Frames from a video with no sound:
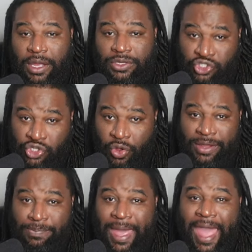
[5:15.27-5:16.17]

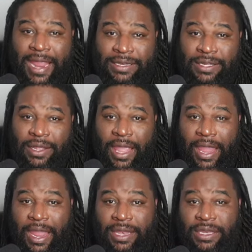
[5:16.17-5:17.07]
Saudi backed
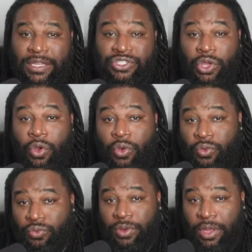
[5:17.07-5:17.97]
and
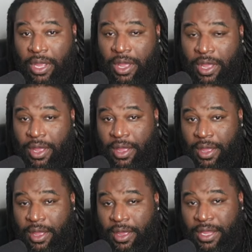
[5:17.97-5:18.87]

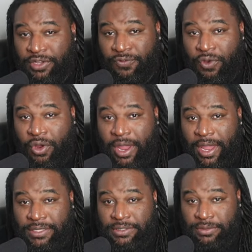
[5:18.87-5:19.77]
DAZN as far
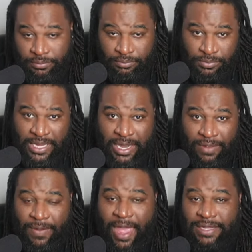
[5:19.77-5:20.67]
as
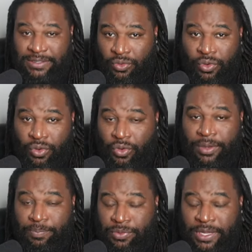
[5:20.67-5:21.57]
televised or
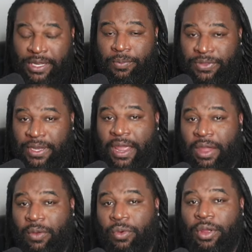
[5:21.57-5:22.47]
dealing with the
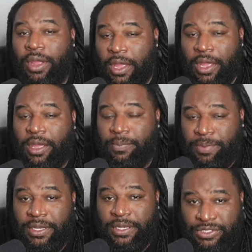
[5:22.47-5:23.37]
network could
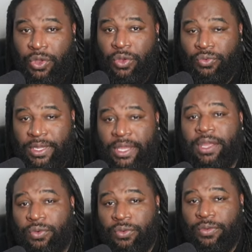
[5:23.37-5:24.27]
be a DAZN
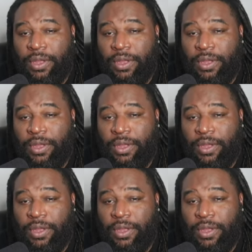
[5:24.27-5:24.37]
deal.